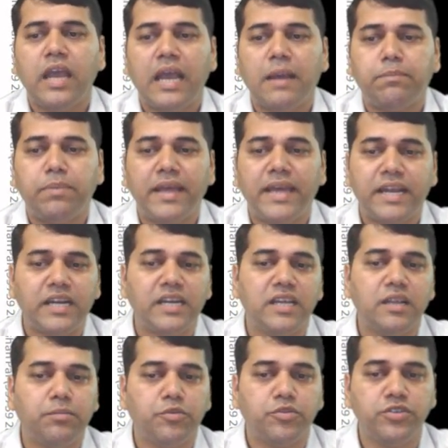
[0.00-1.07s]
Apply
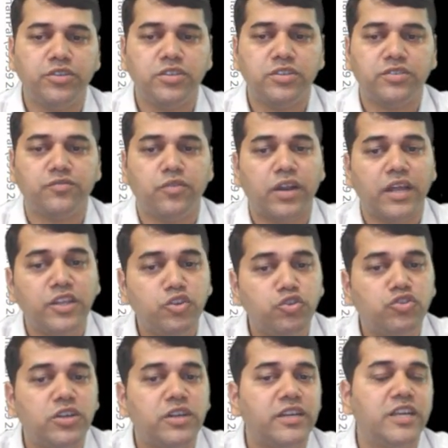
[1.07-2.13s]
analytical procedures for
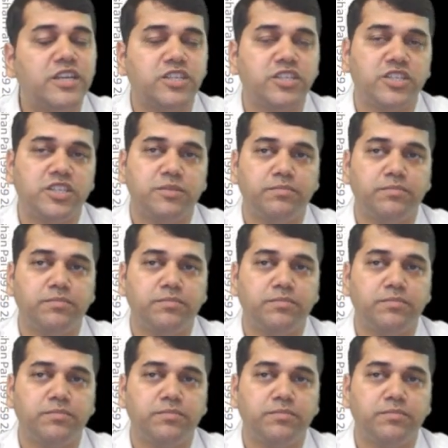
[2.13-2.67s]
unusual relationship.